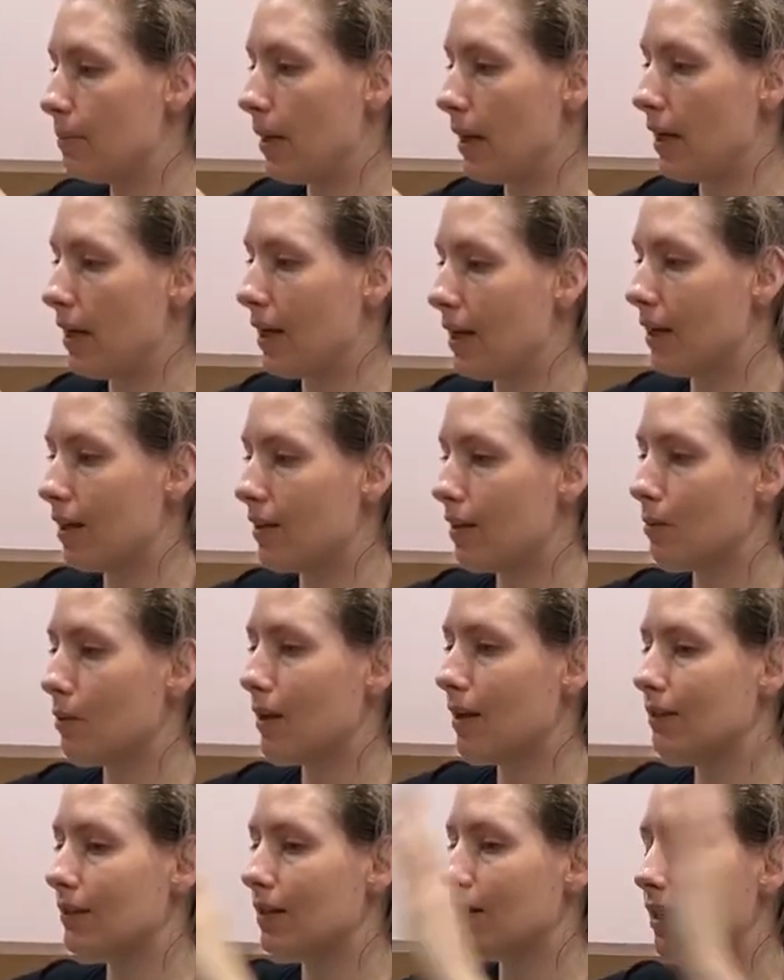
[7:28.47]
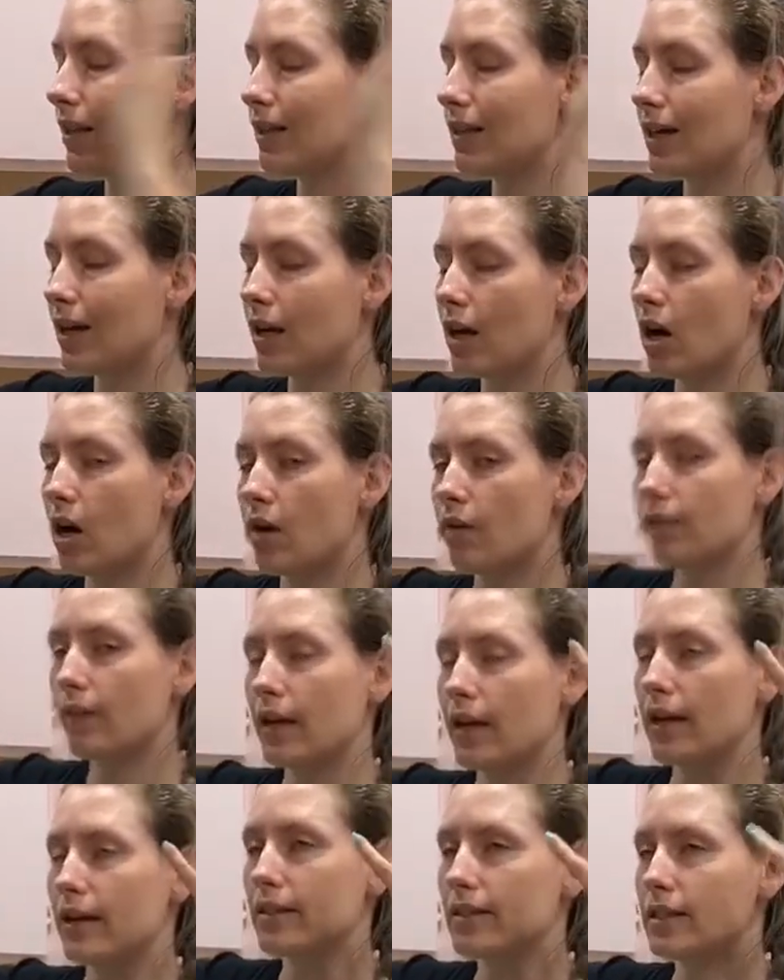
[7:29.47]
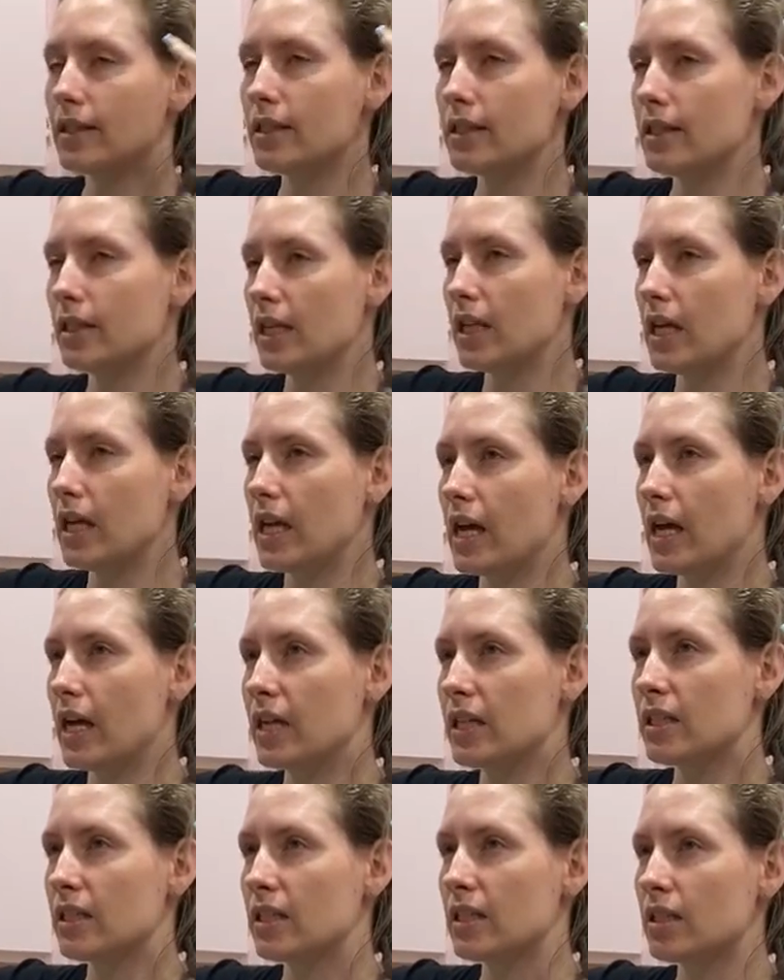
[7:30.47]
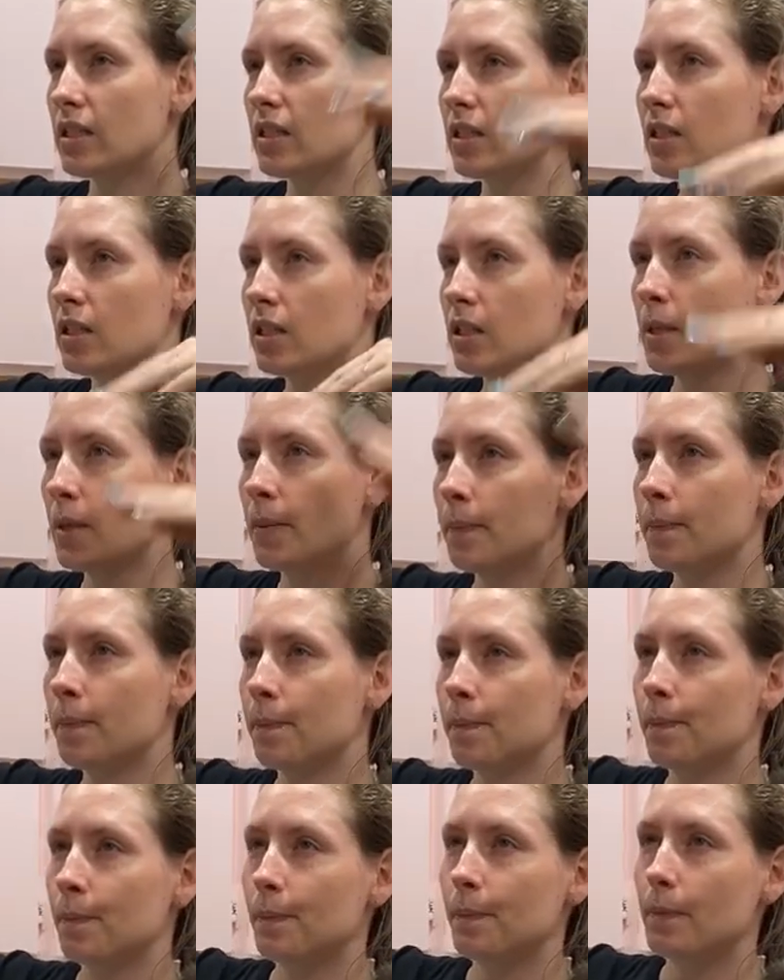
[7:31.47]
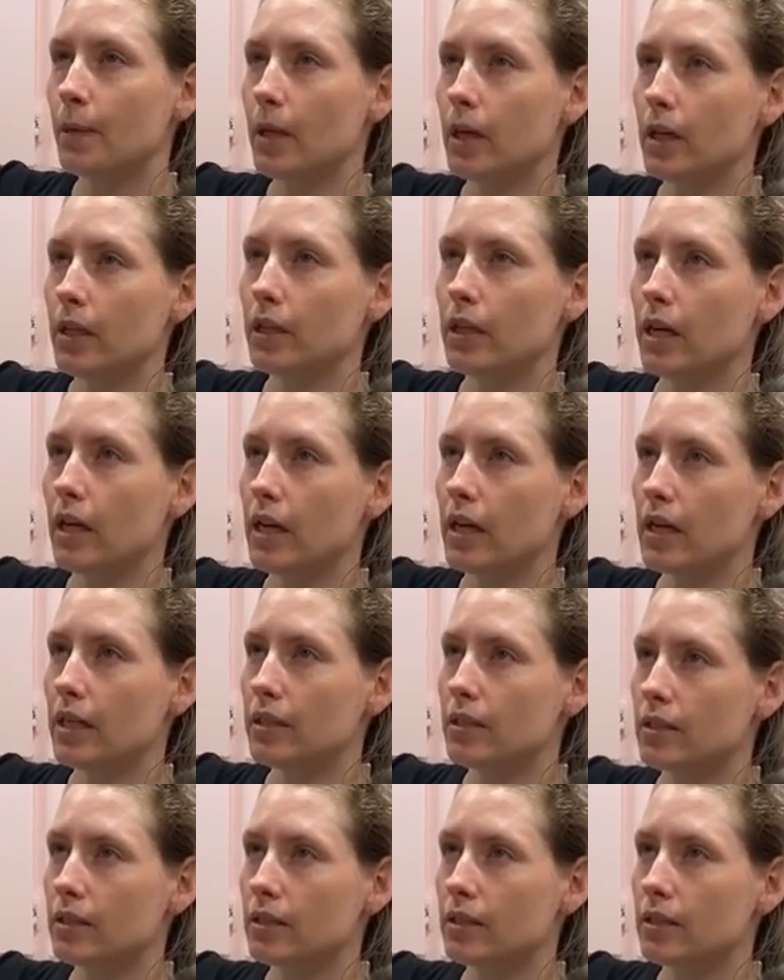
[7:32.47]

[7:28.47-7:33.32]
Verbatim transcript: painting, and then we have to let that off-gas, de-gas, ungas.